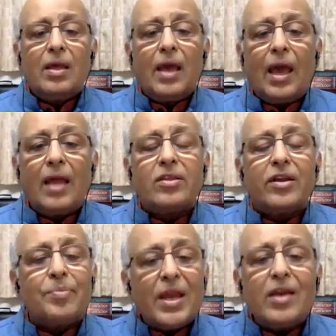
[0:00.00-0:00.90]
and the
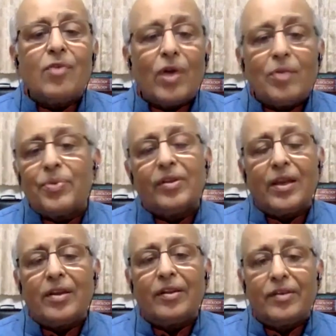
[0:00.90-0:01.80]
remaining
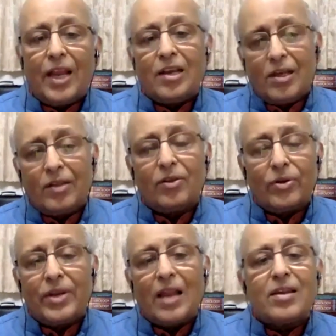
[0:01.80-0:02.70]
1% is Delta. So
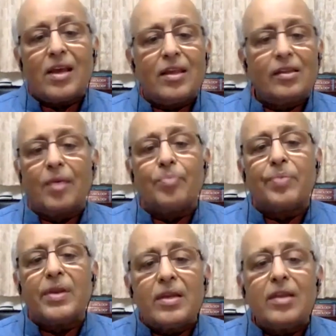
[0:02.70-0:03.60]
Delta has
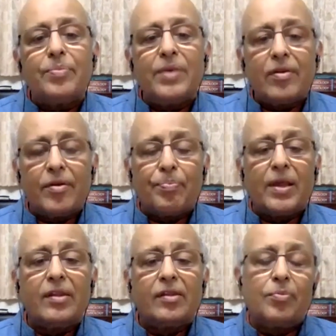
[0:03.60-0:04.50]
completely been
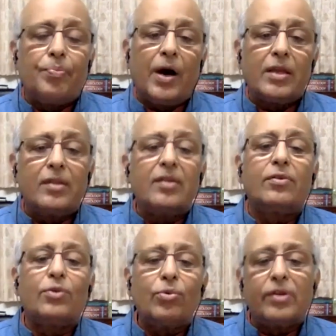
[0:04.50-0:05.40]
replaced by these
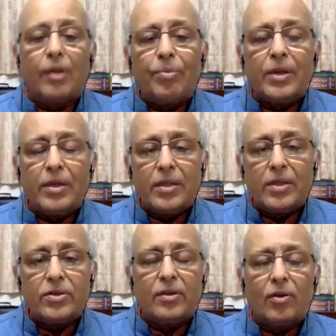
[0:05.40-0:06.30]
two
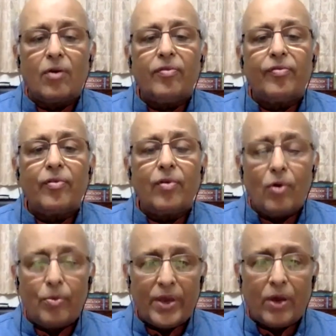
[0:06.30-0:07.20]
sublineages of
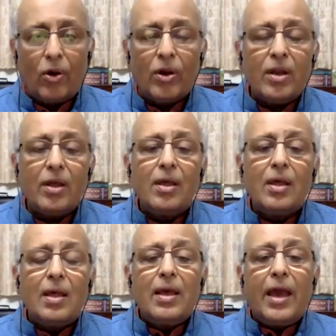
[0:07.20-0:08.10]
Omicron.
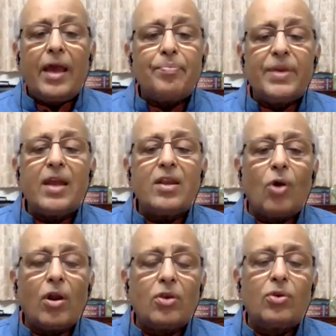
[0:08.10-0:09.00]
And
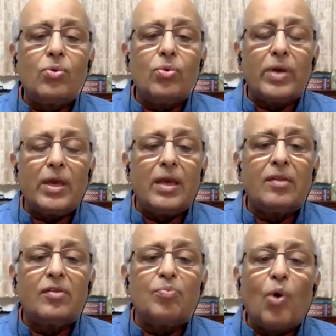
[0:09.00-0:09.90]
BA.2
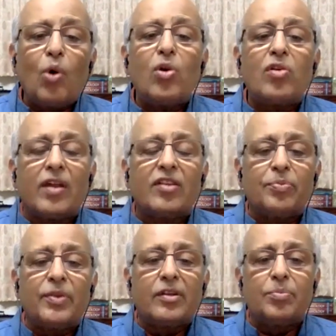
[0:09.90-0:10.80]
is more
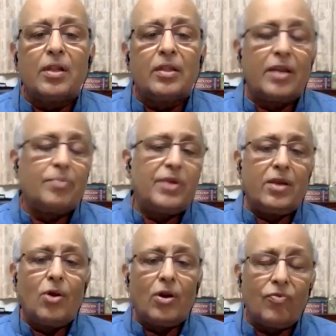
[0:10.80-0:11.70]
transmissible than
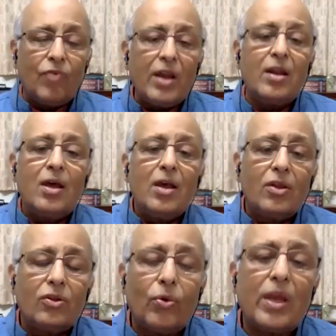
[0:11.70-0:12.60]
BA.1,
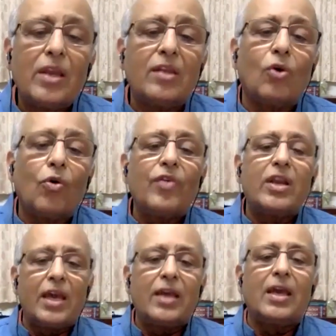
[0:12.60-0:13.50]
so it is
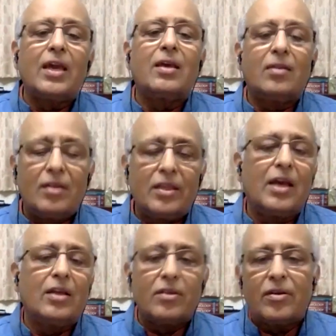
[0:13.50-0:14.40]
overtaking the
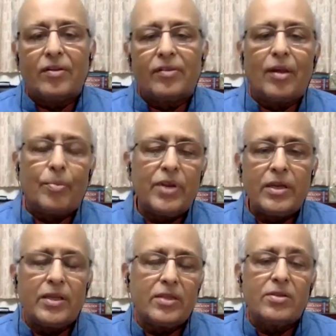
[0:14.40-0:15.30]
other
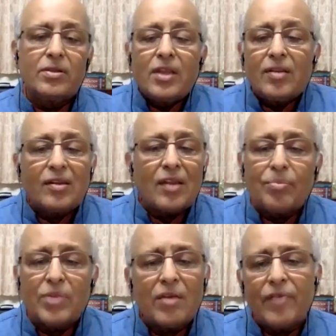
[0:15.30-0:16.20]
sublineage. This is
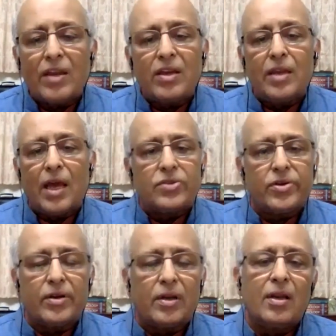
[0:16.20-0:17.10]
something very
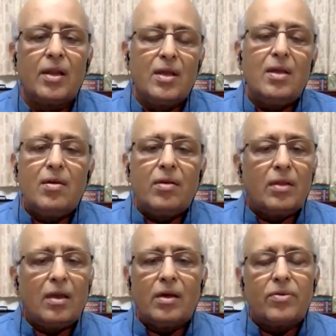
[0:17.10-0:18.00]
natural.
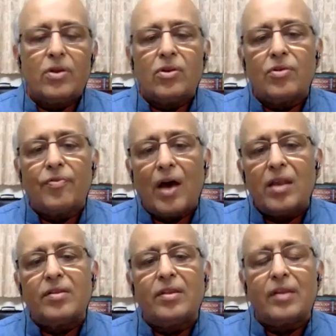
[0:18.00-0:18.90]
The
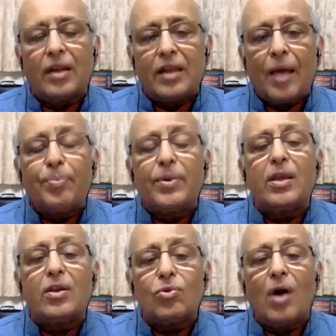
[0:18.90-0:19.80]
virus is
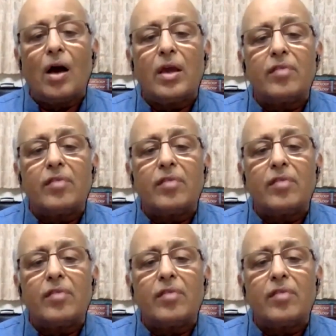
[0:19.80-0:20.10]
adapting to high